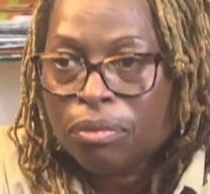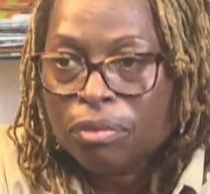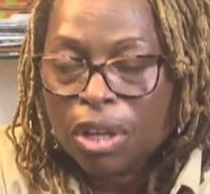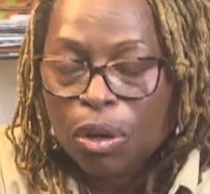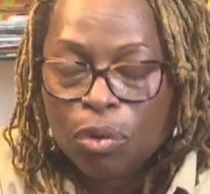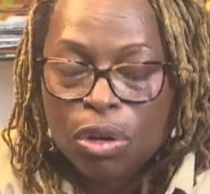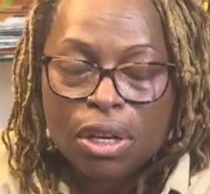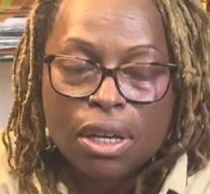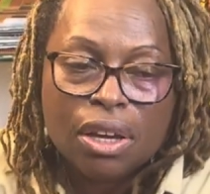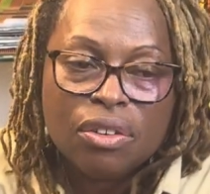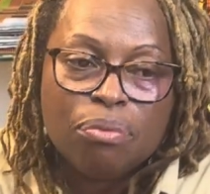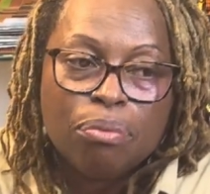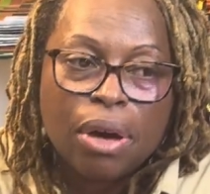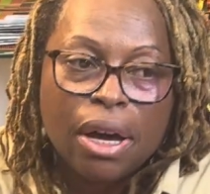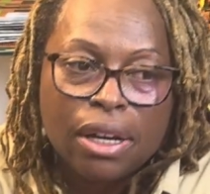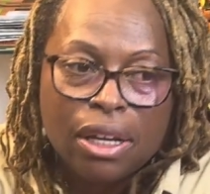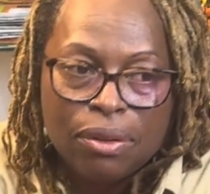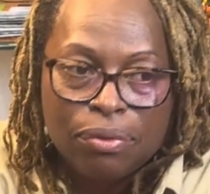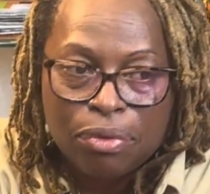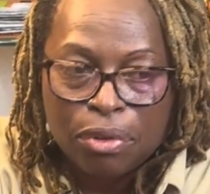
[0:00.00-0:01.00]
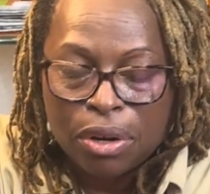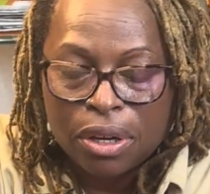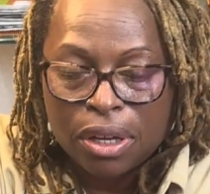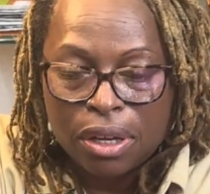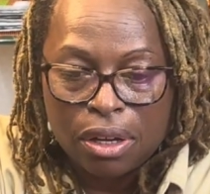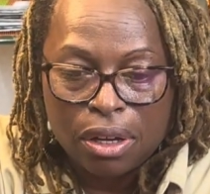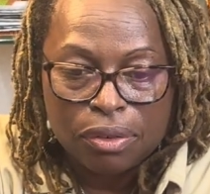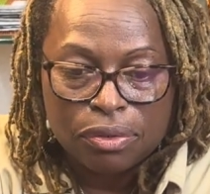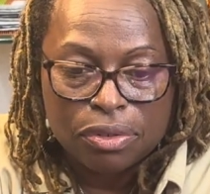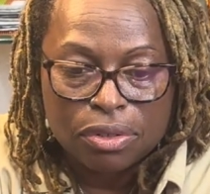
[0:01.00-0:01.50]
we give money for
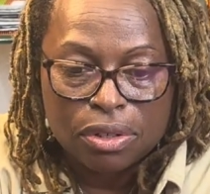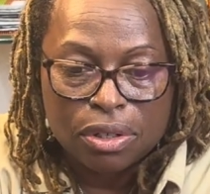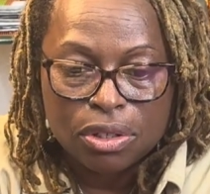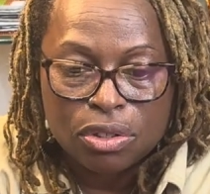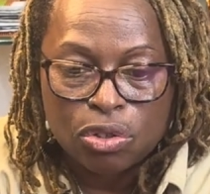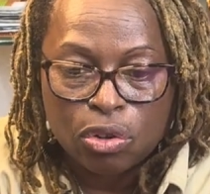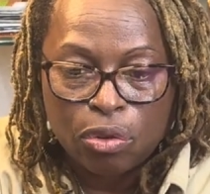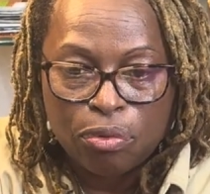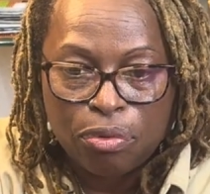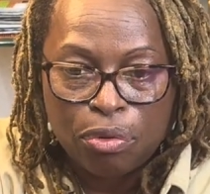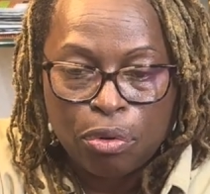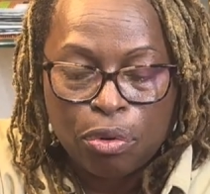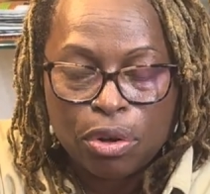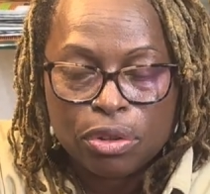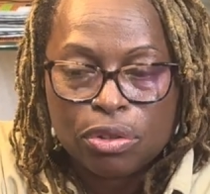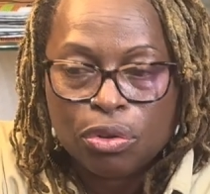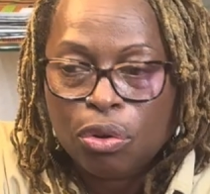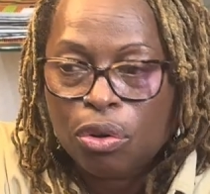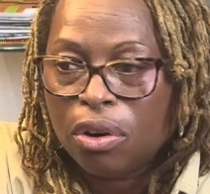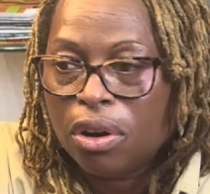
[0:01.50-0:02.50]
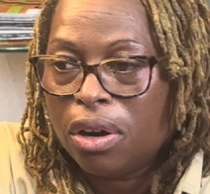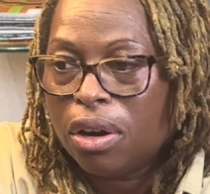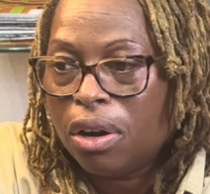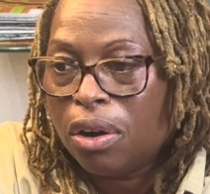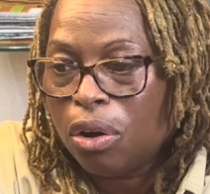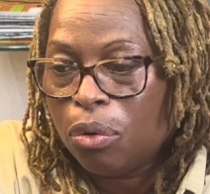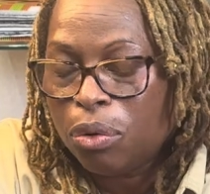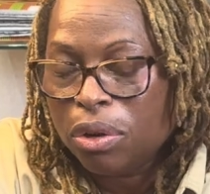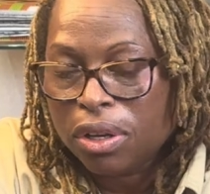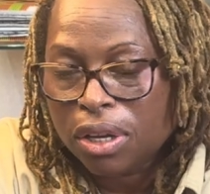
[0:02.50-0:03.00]
gifts and so forth,
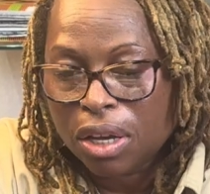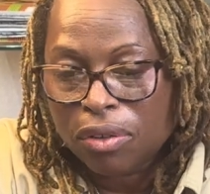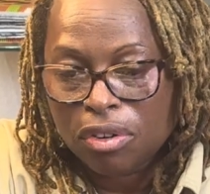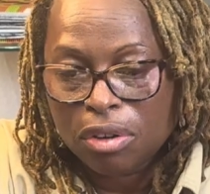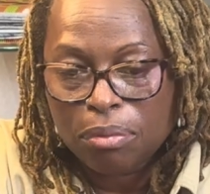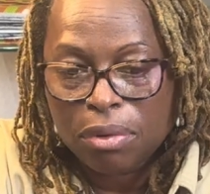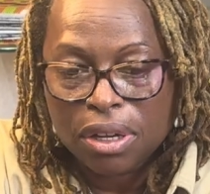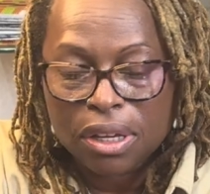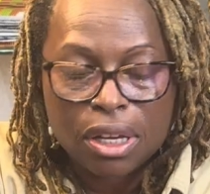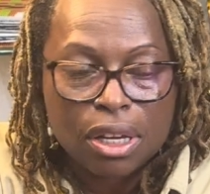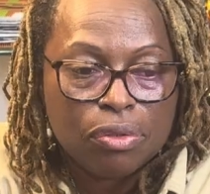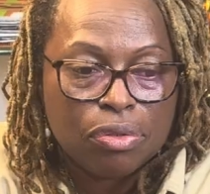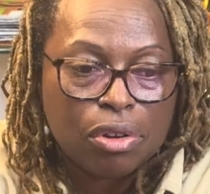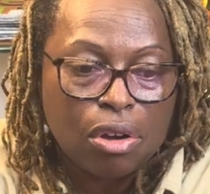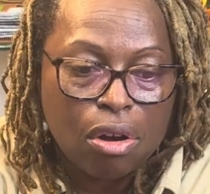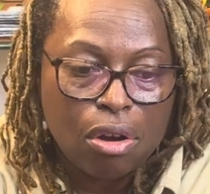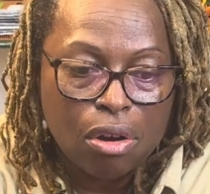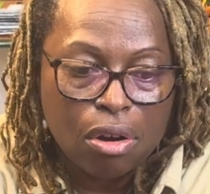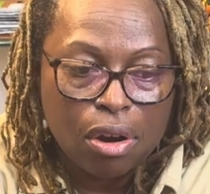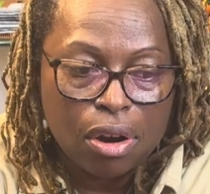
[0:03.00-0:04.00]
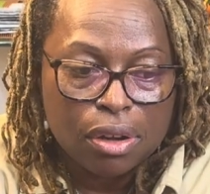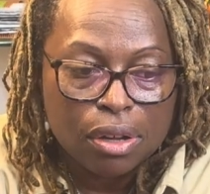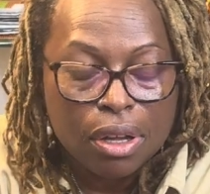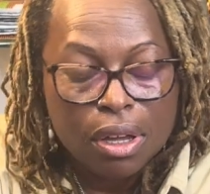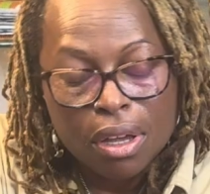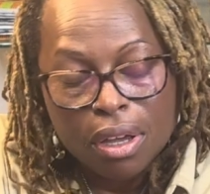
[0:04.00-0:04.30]
or we give them a gift card.